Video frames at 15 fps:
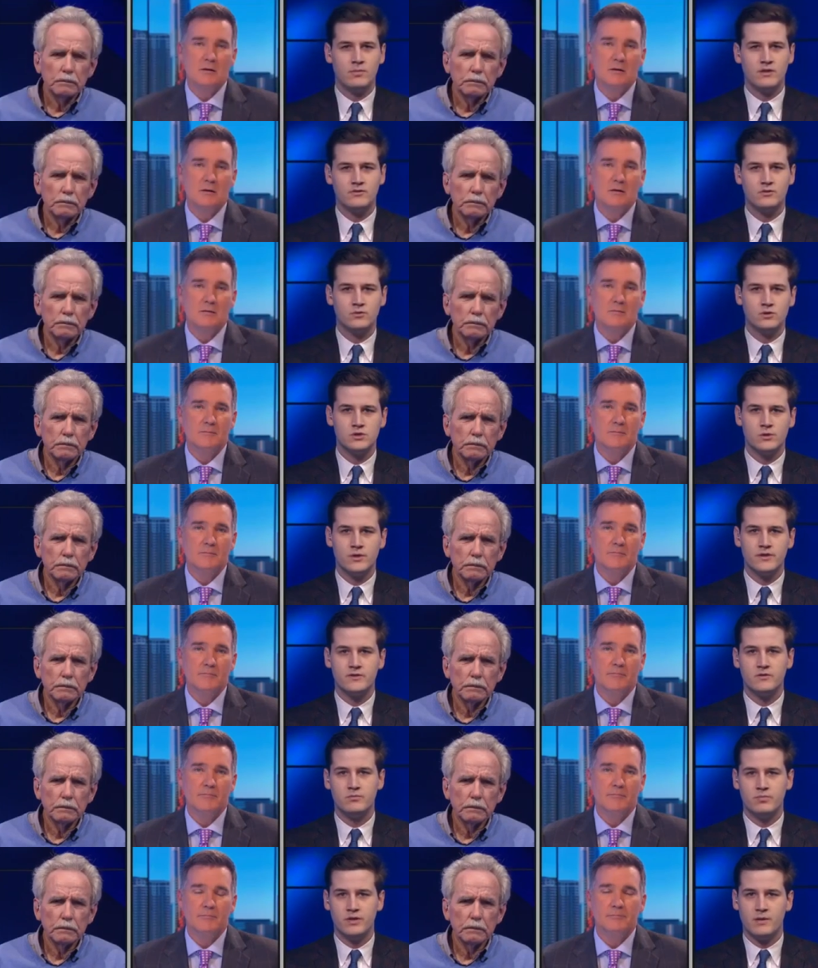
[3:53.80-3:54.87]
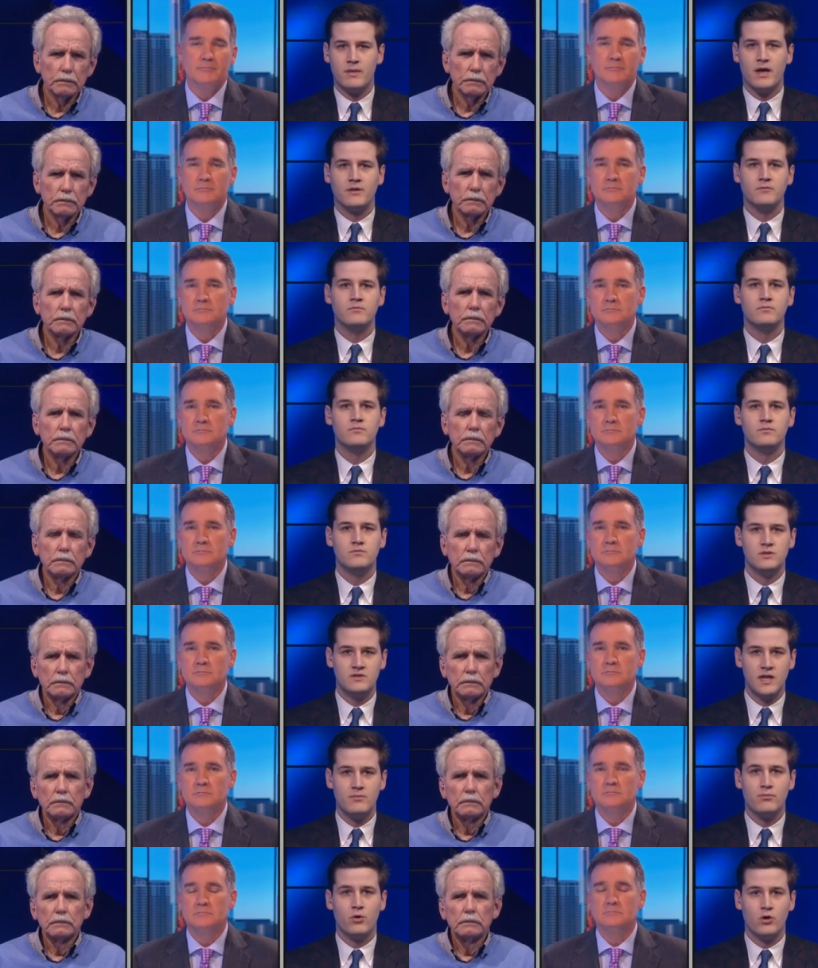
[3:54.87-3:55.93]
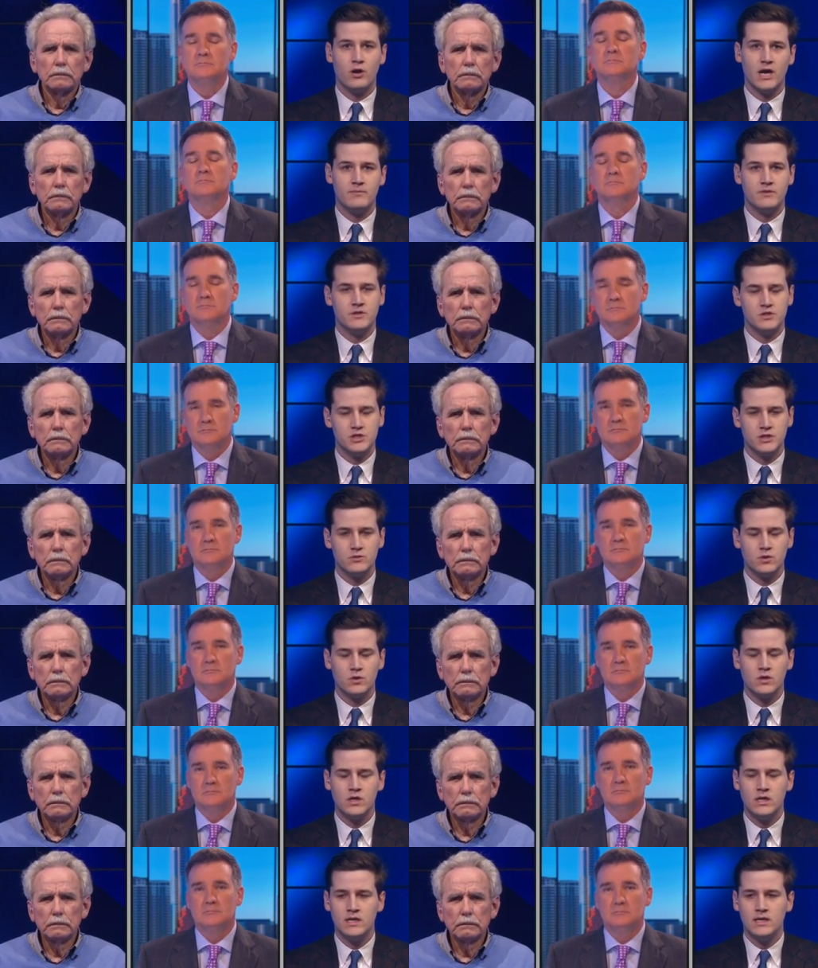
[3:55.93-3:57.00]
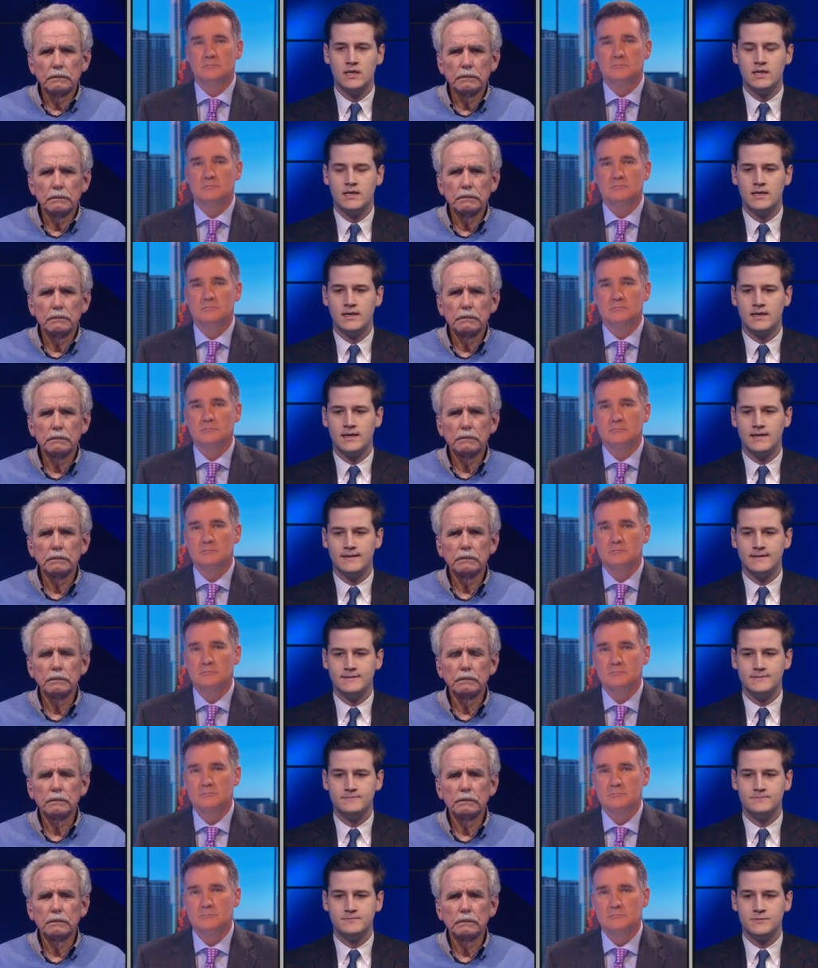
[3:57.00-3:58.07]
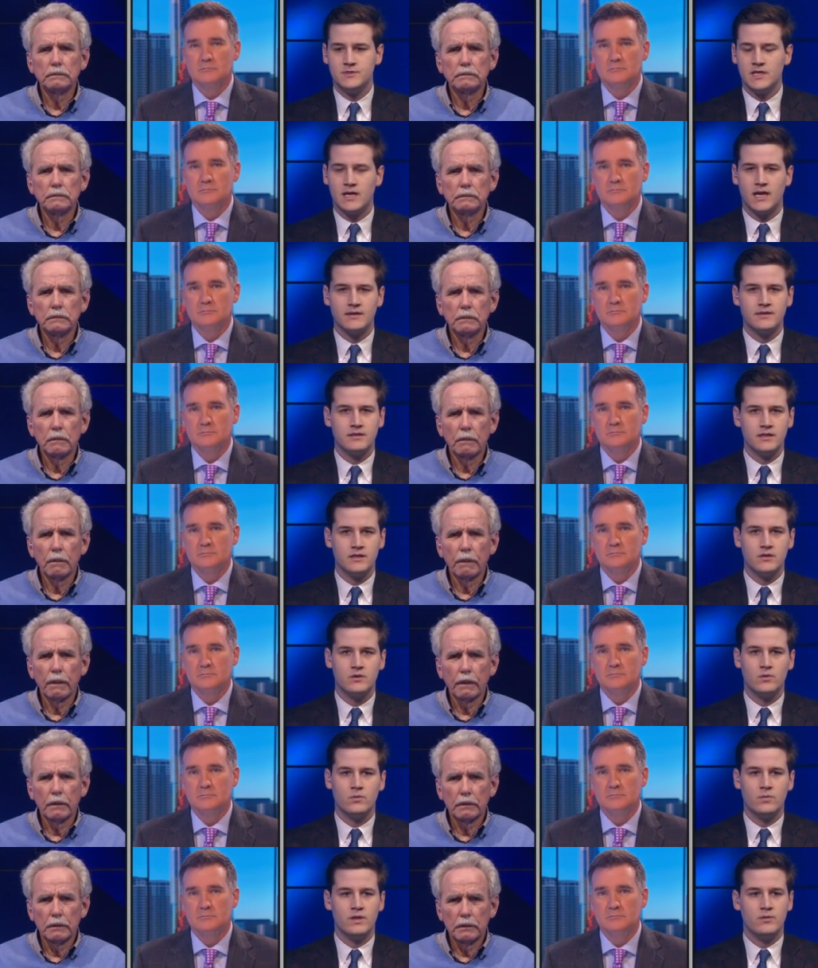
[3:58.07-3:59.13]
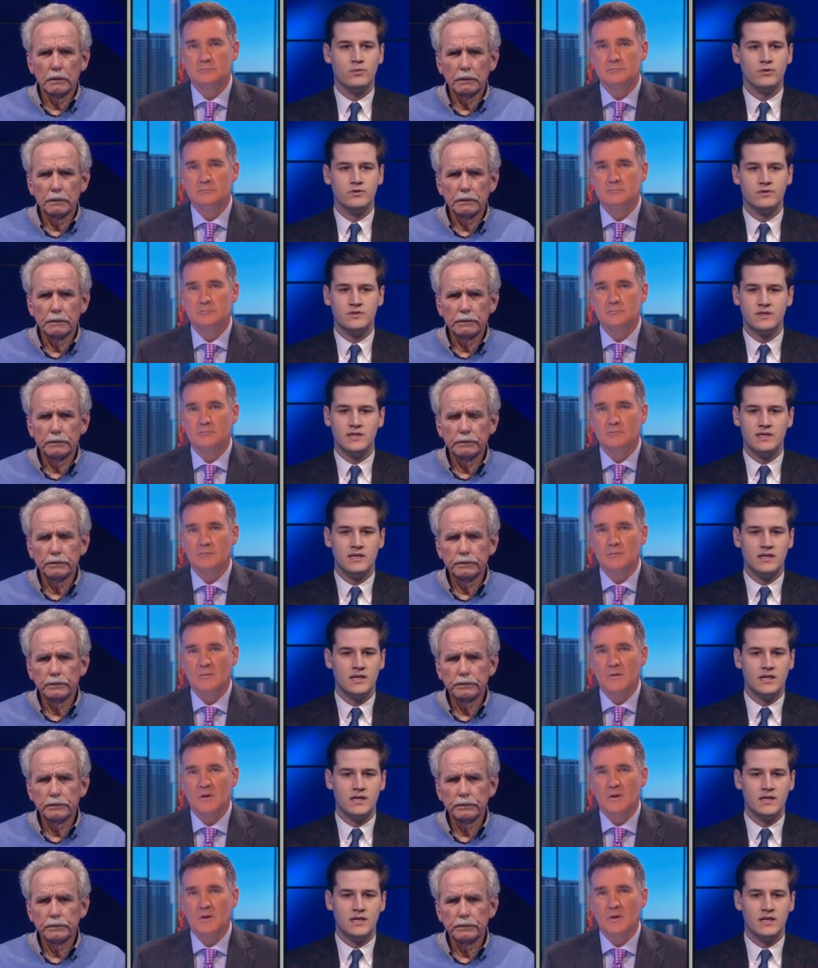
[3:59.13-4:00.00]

Speaker 1: about school choice, but about state programs in general. Uh, so yeah, I think we will see an